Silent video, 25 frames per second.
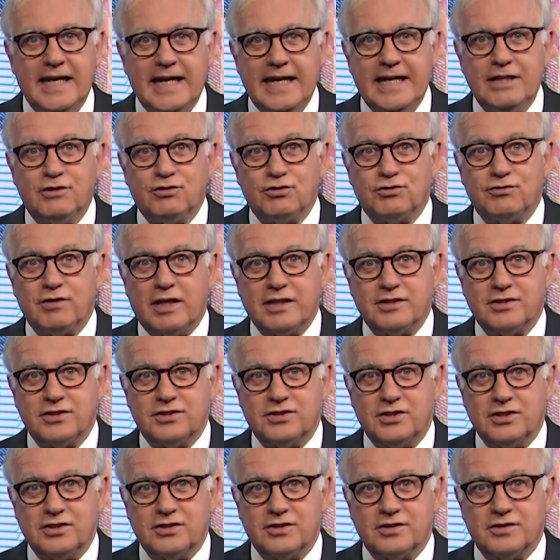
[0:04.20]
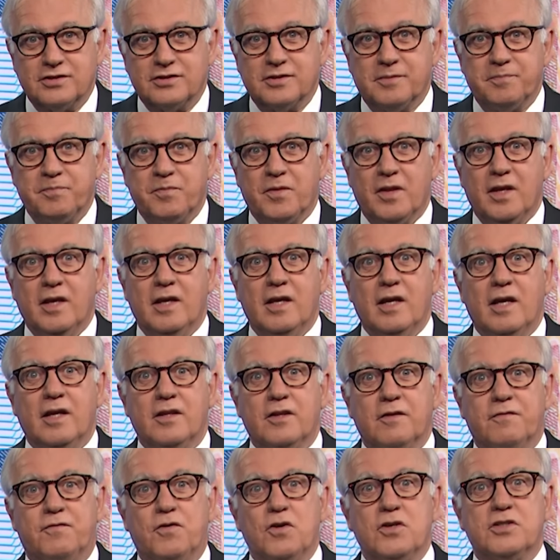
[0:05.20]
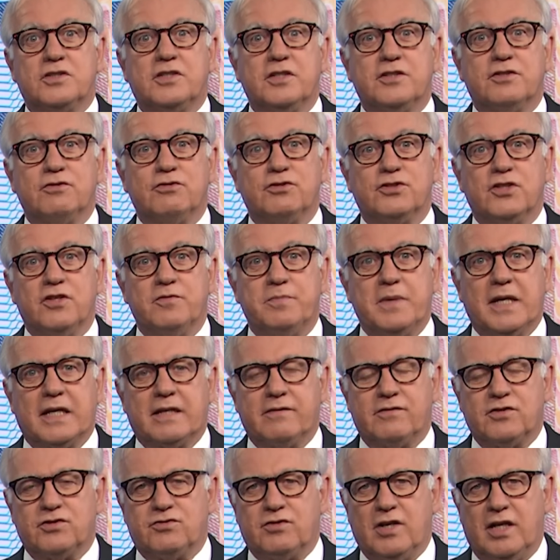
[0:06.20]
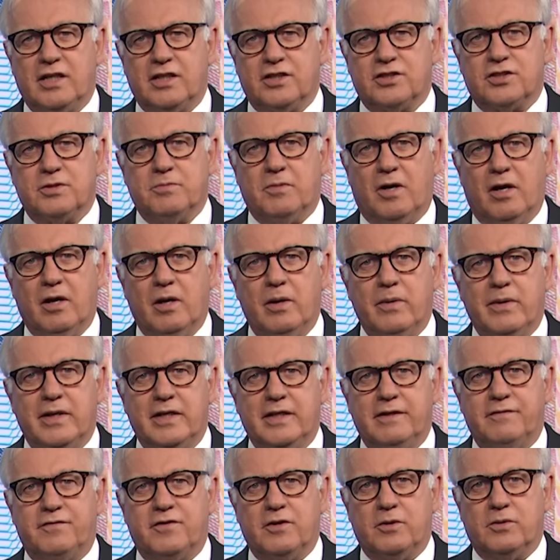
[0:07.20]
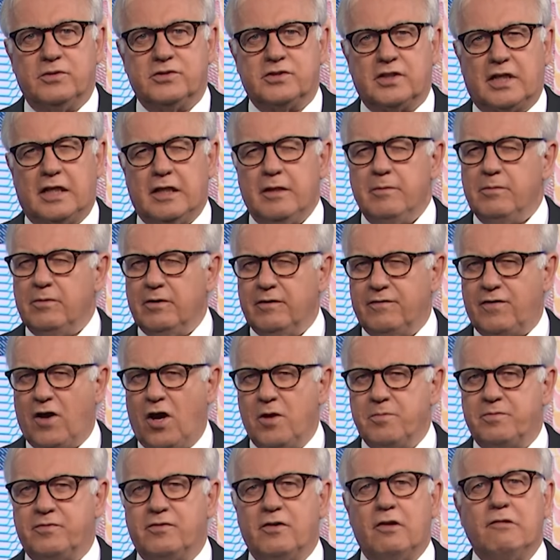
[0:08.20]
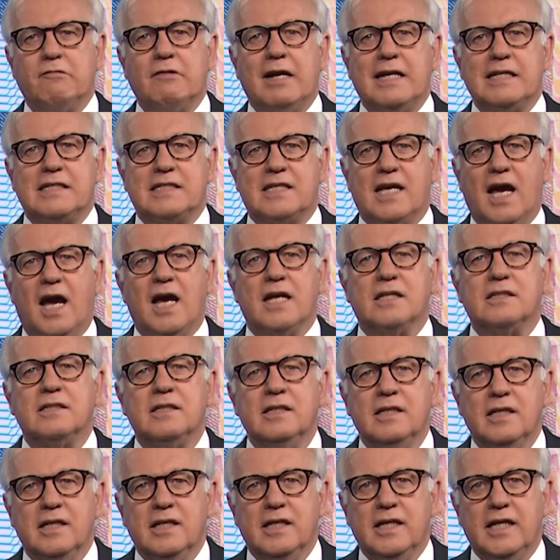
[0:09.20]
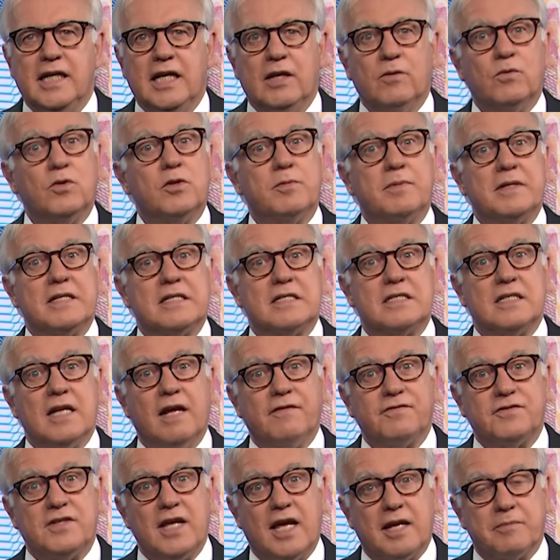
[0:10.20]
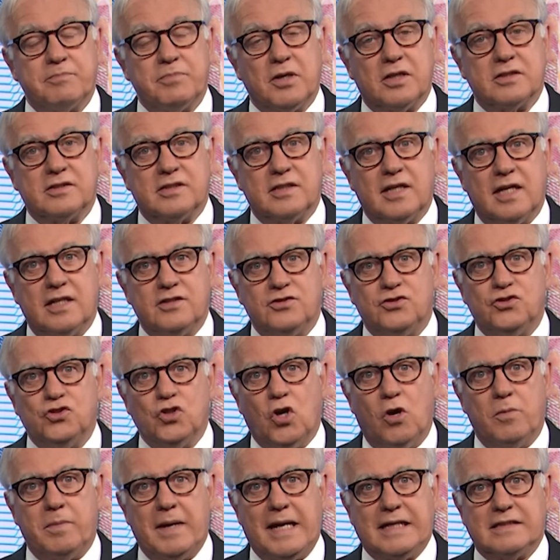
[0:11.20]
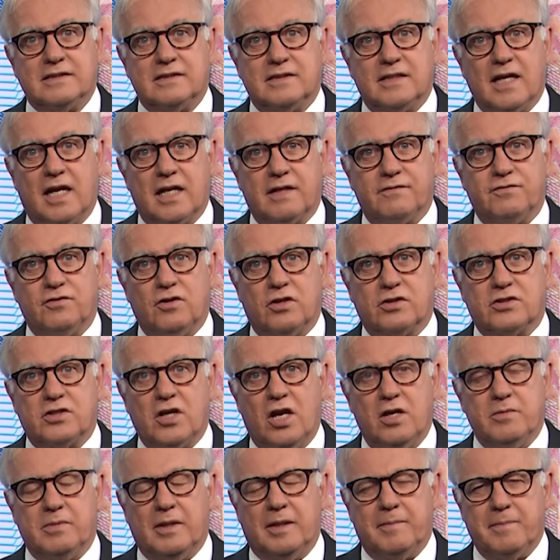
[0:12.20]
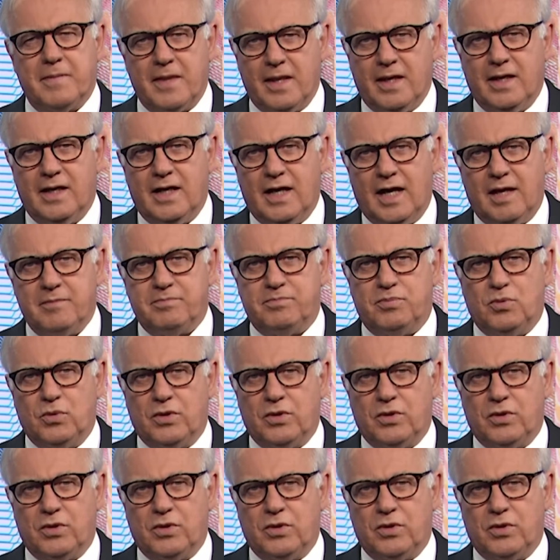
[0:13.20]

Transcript: Interest rate decisions. The first is the Reserve Bank of Australia tomorrow, and if there was a glimmer of hope for a rate cut, it would have been snuffed out by today's job ads data for October, up